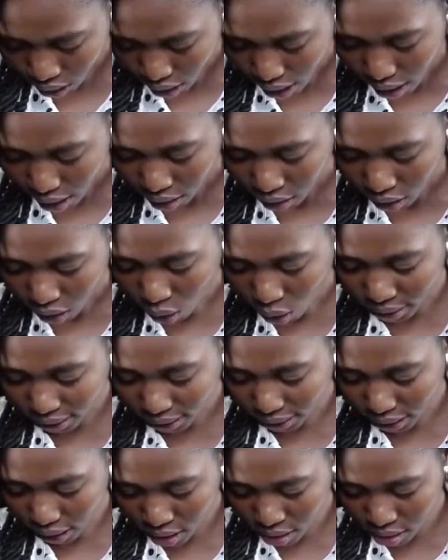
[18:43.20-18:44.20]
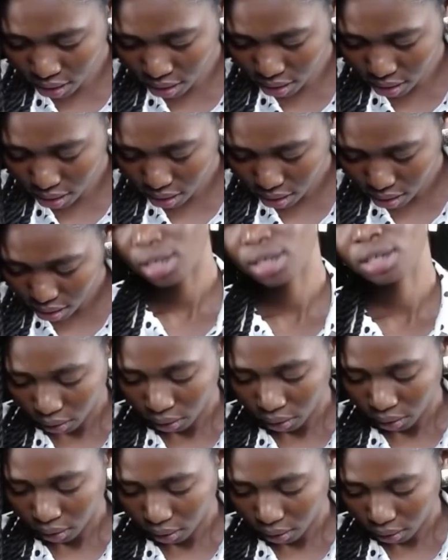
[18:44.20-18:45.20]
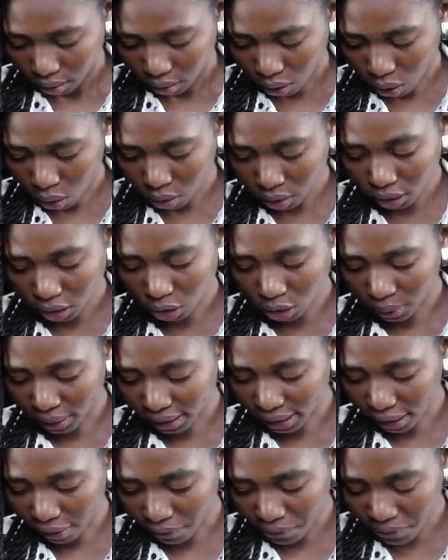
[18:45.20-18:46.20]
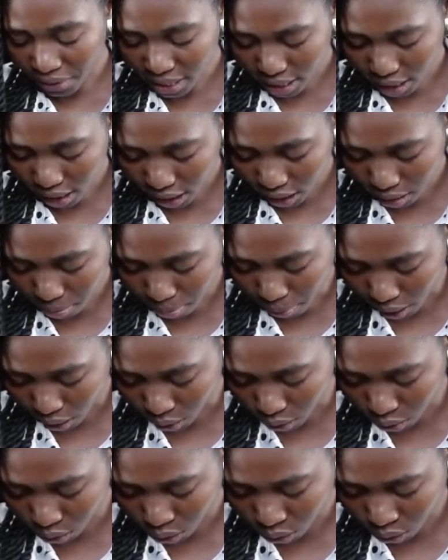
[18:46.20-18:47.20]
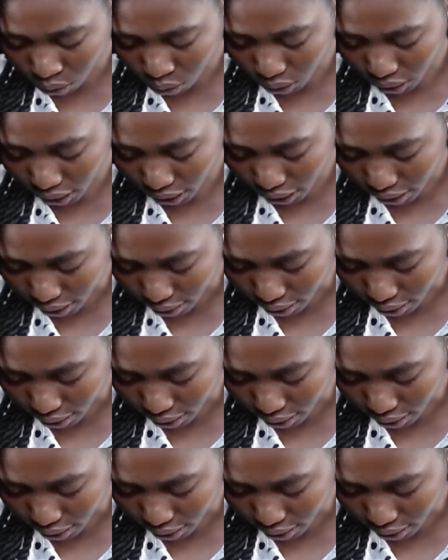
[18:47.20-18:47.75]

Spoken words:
contains constituents are physically bound together.